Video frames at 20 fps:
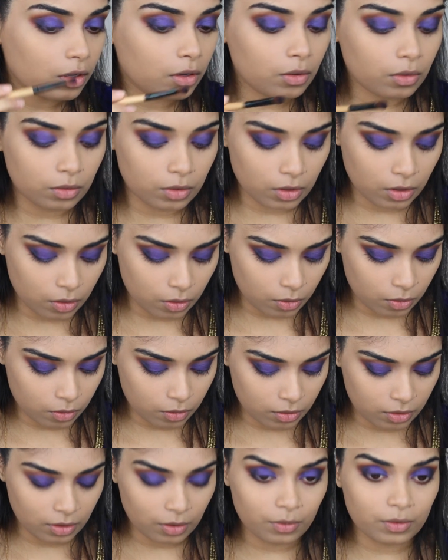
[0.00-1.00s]
Oh no,
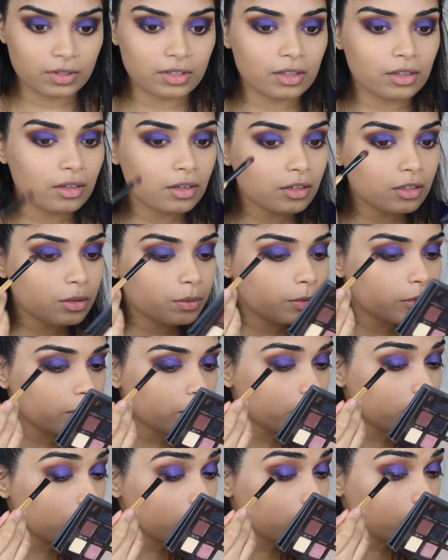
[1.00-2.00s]
that was a lot of
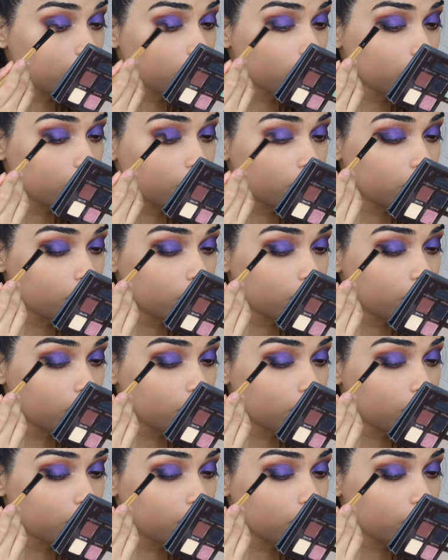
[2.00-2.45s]
Spirit Rock.